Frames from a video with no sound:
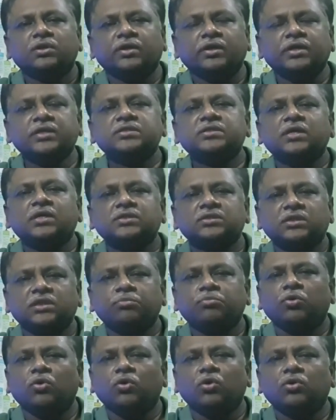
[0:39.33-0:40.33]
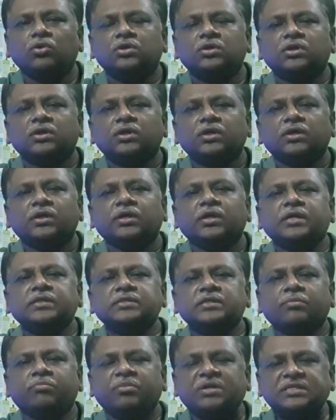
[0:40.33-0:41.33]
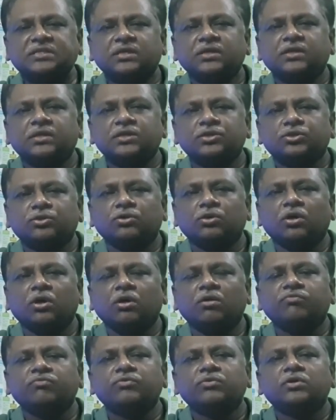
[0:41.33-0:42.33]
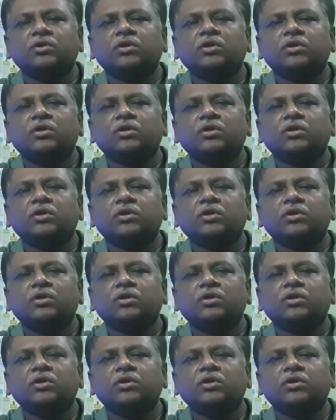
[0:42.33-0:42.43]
Research report is a presentation of